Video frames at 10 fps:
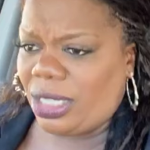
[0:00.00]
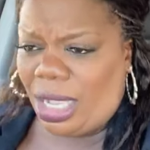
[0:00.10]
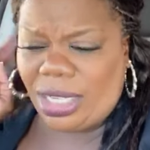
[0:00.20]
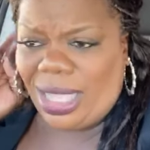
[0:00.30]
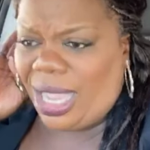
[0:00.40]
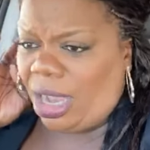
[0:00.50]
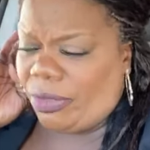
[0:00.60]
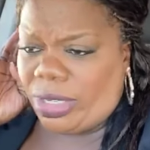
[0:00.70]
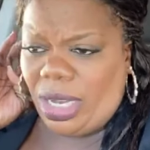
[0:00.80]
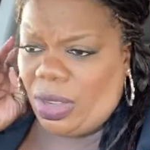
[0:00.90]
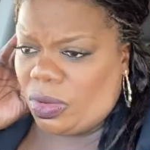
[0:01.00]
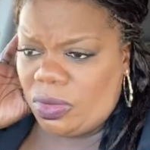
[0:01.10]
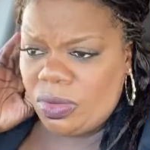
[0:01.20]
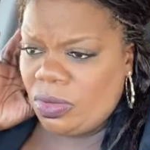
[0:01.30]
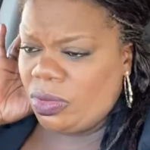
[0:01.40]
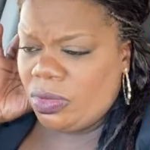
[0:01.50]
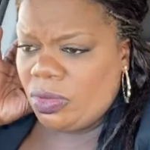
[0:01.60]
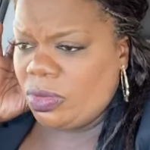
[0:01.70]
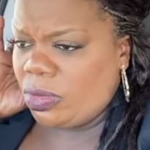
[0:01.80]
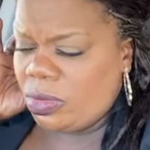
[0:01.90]
already know.
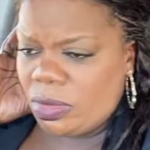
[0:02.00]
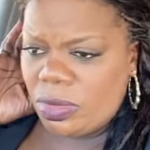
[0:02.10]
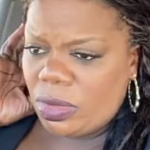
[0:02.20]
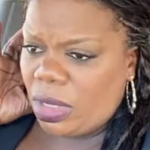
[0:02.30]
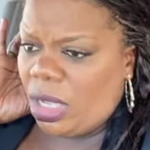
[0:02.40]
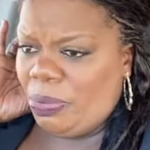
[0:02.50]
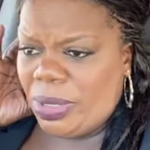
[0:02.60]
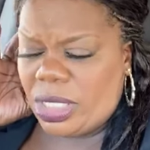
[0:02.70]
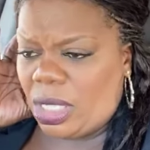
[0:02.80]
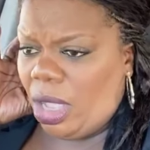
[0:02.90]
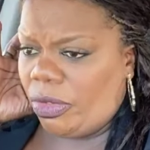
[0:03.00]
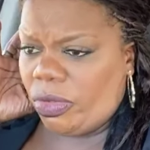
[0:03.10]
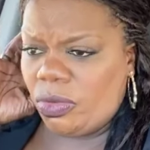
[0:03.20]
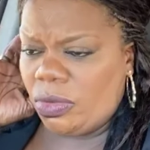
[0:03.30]
I'm pissed off.